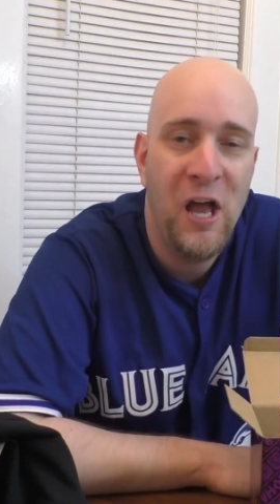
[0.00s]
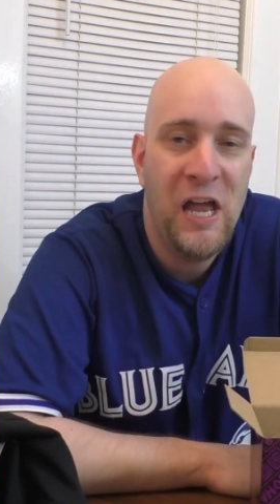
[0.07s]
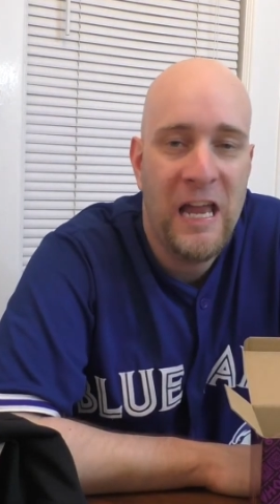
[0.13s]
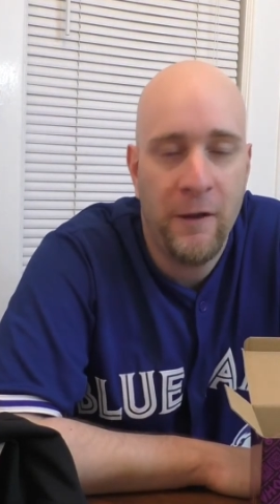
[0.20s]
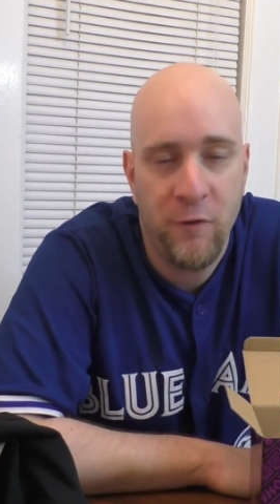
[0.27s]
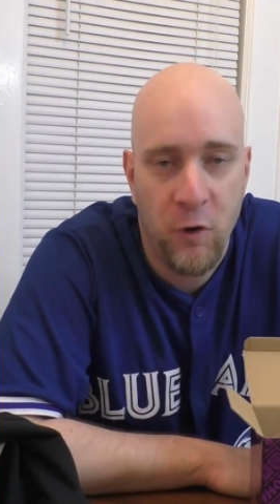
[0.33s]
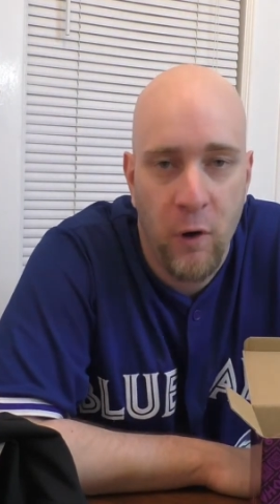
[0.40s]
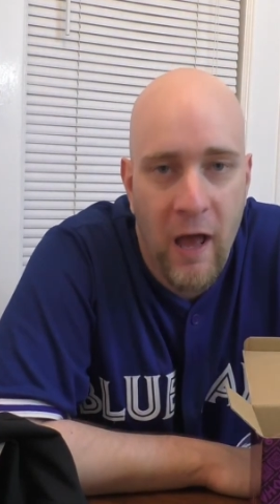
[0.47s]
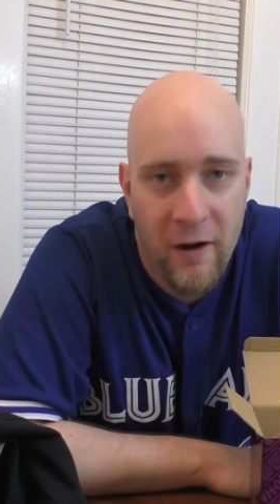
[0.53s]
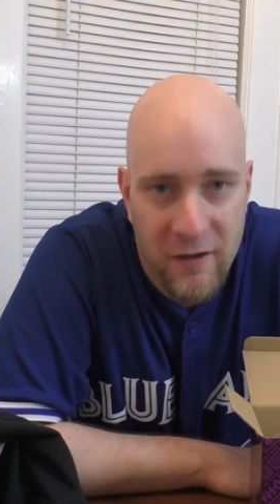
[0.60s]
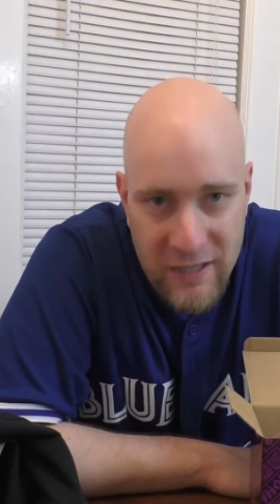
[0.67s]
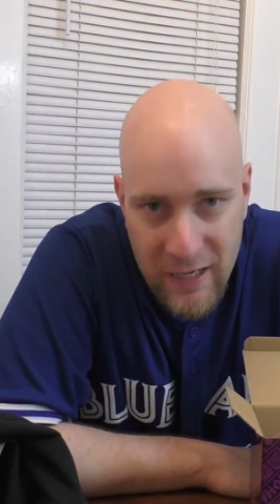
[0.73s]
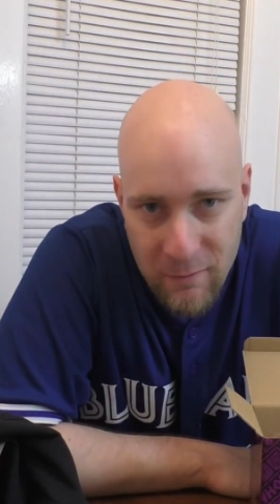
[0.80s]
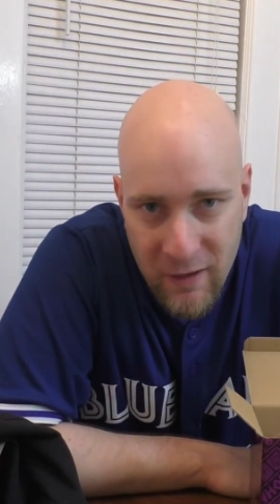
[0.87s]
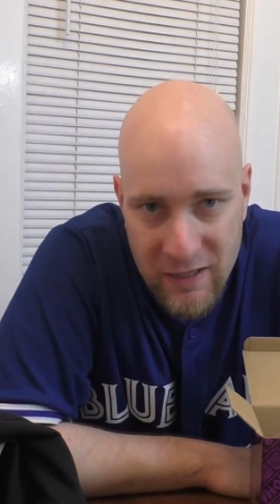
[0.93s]
If you were
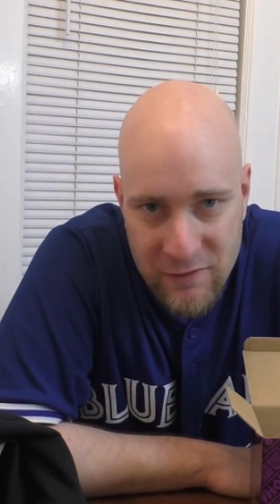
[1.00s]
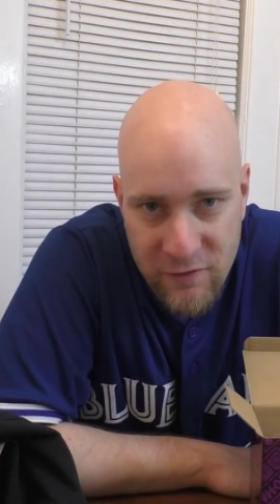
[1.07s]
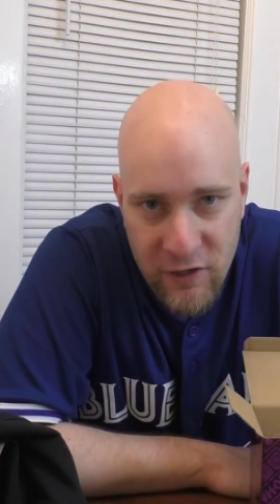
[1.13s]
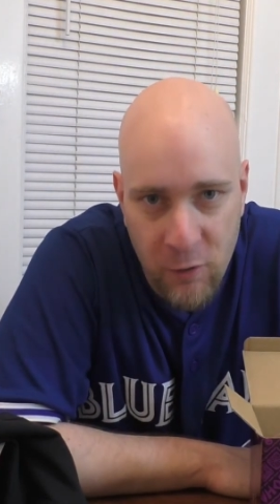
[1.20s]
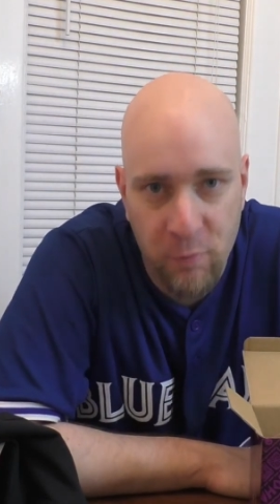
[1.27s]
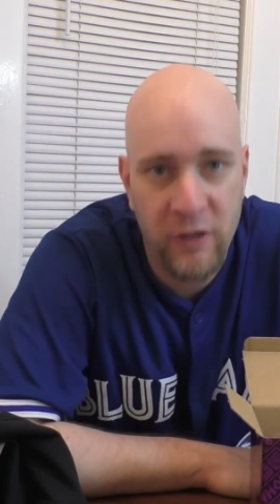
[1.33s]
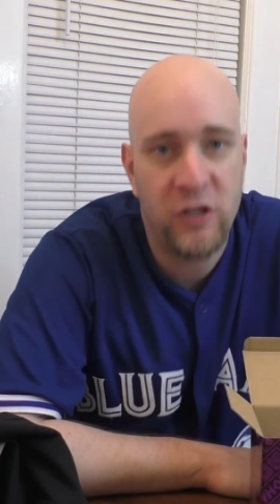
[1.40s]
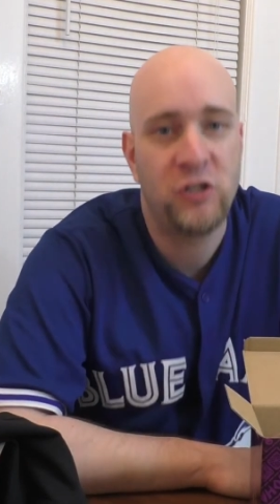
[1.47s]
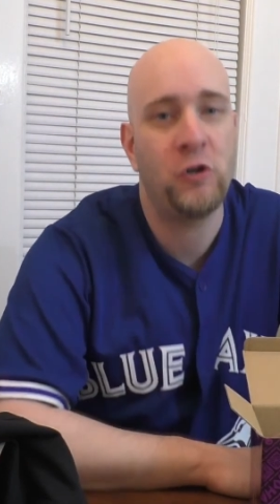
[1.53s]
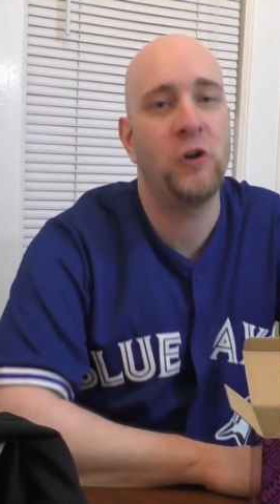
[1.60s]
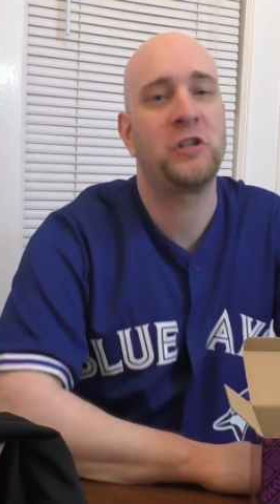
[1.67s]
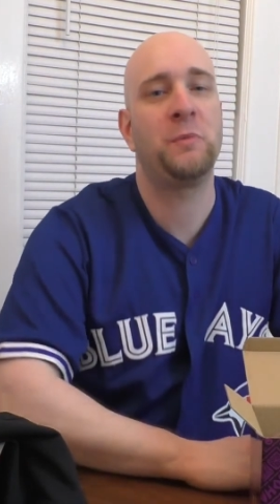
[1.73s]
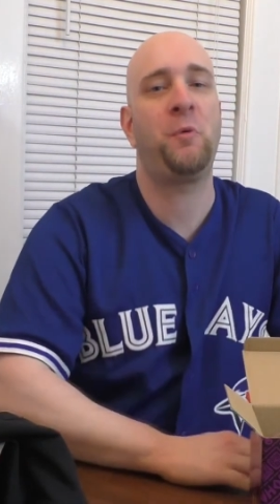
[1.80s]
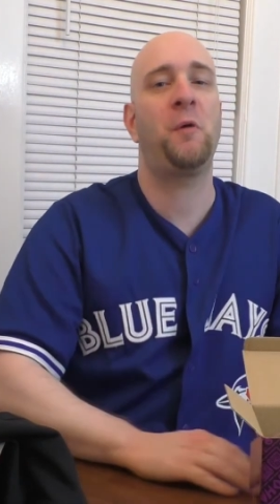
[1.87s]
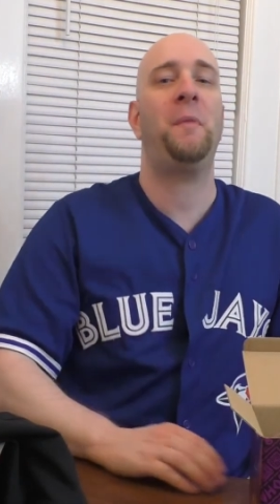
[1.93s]
entertained by this video, please show your
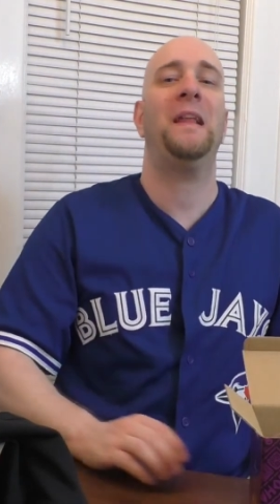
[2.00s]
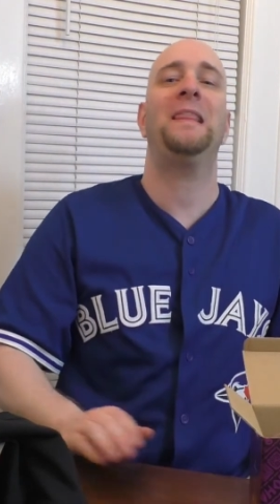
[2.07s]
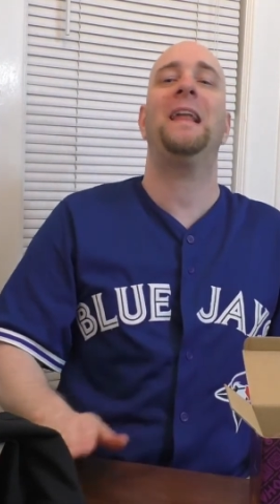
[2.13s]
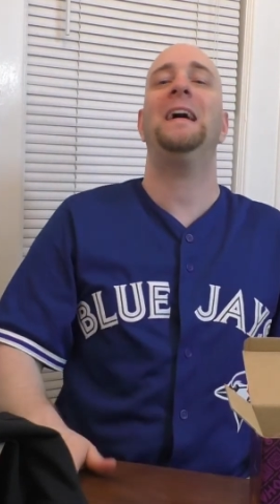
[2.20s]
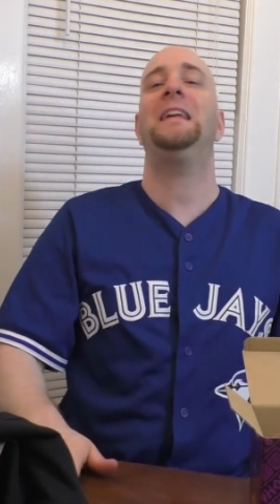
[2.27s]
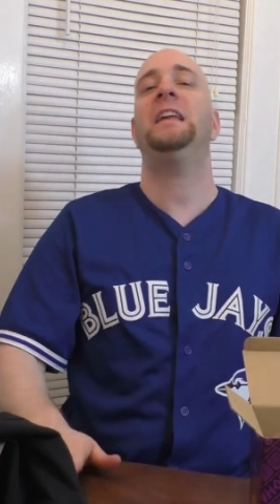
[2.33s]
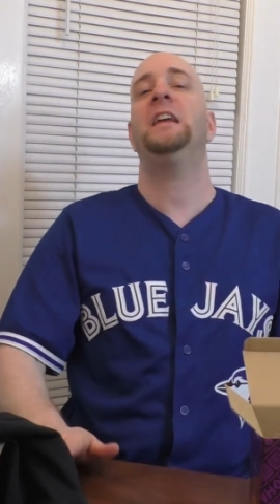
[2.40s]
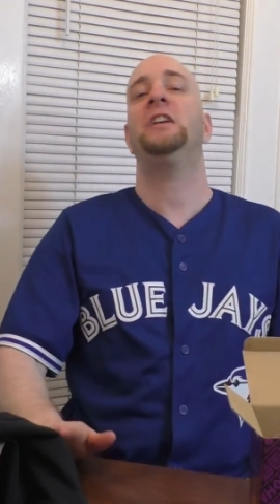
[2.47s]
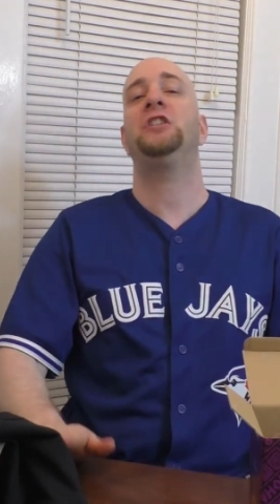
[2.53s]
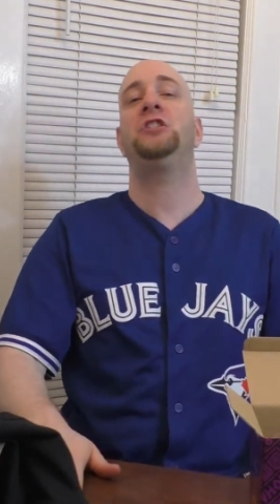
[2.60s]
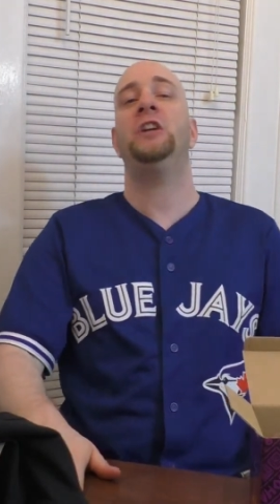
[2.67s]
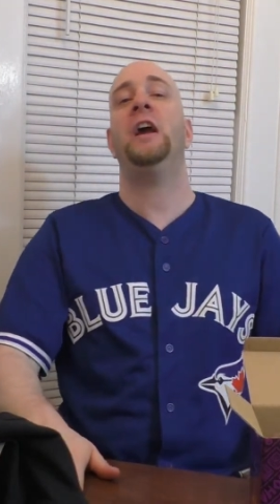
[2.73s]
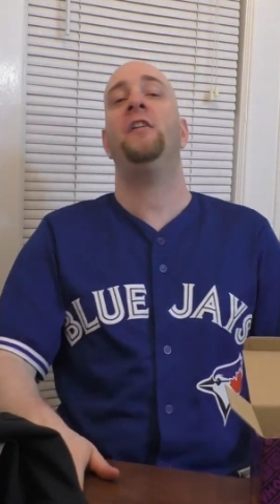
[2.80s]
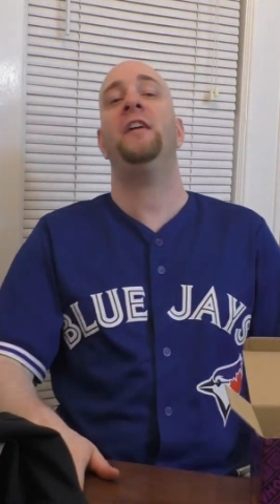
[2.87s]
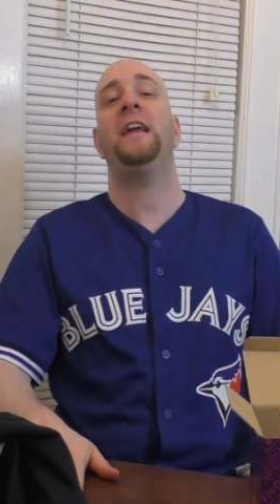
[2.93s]
support by liking,
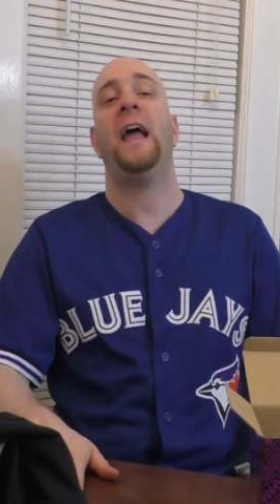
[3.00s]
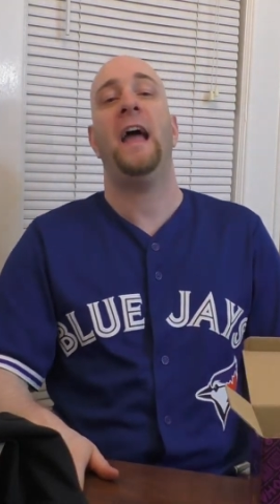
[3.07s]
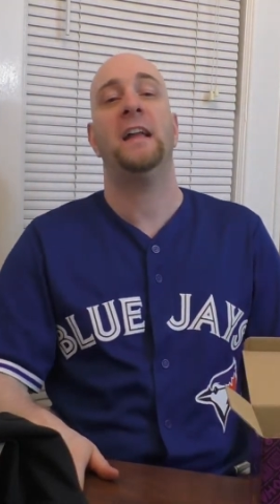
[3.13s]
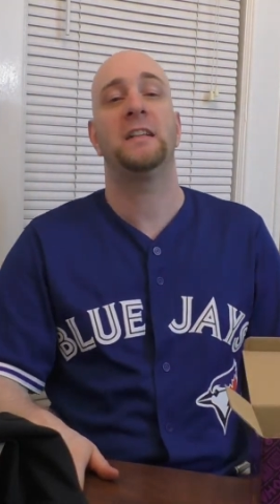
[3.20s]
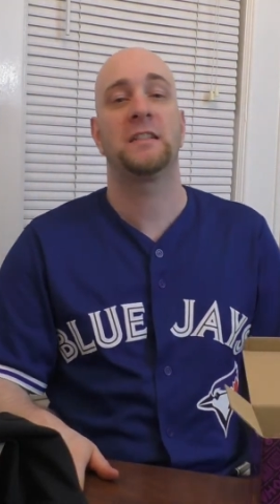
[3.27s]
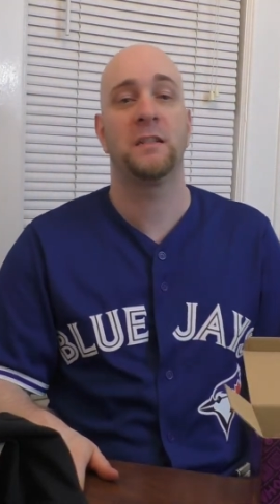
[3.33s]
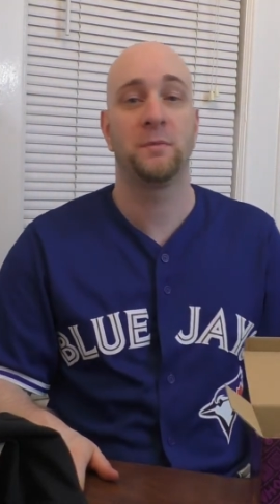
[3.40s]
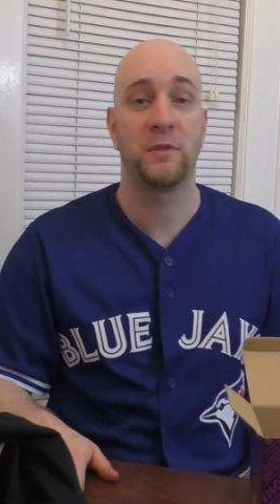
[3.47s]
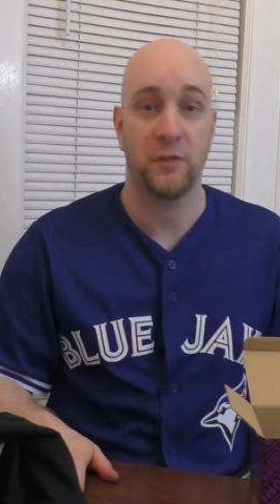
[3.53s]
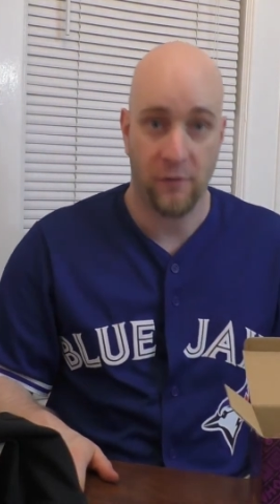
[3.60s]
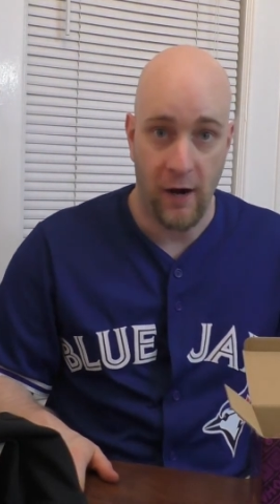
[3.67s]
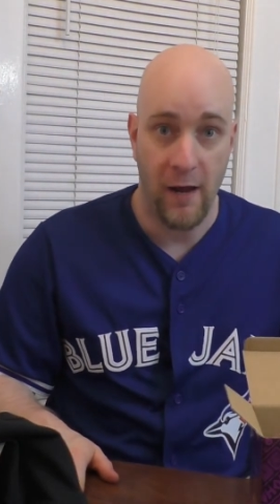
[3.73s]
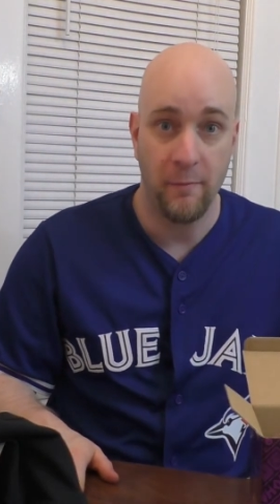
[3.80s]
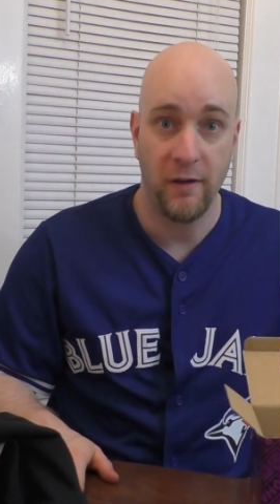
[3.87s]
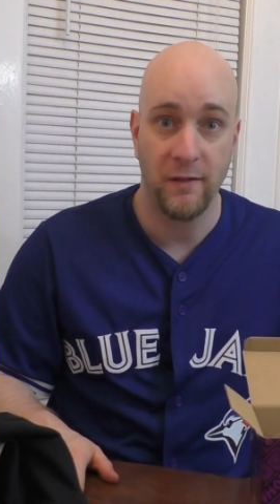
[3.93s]
sharing, and
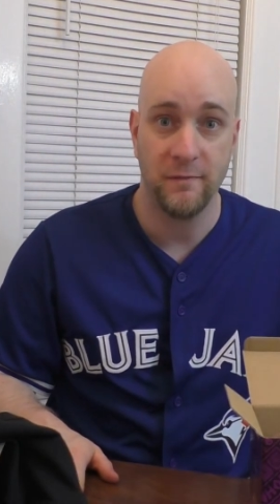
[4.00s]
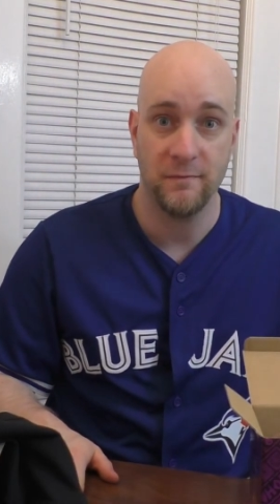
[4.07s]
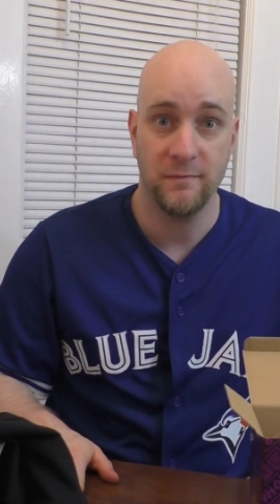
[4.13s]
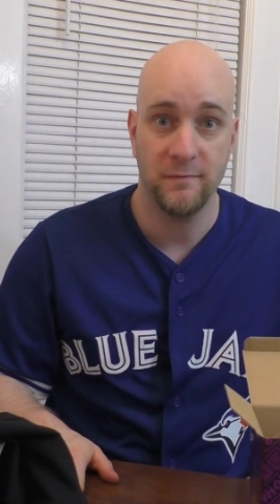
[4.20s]
subscribing.